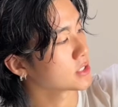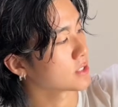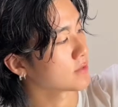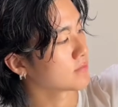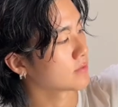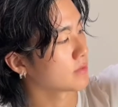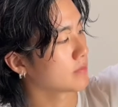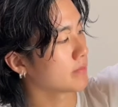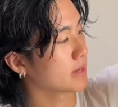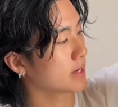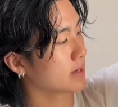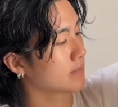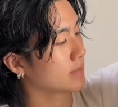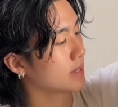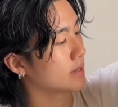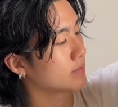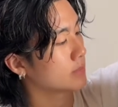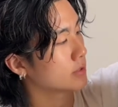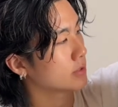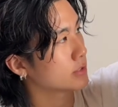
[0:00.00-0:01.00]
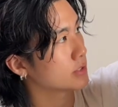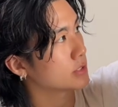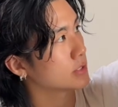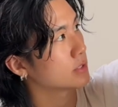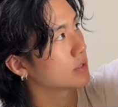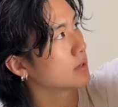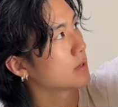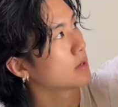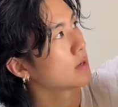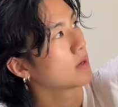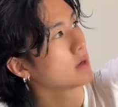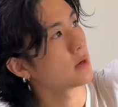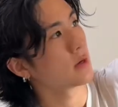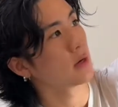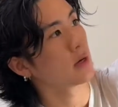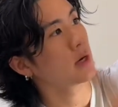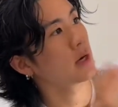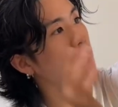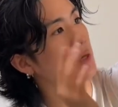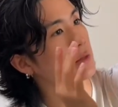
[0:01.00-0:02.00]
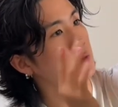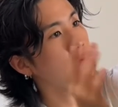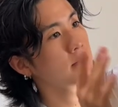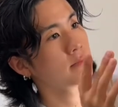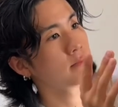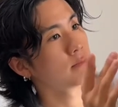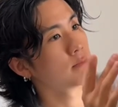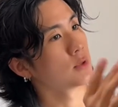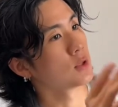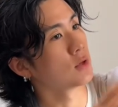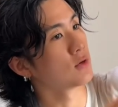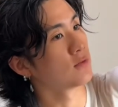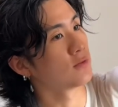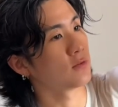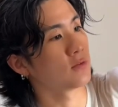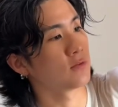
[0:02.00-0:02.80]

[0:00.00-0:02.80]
of the band members and beautiful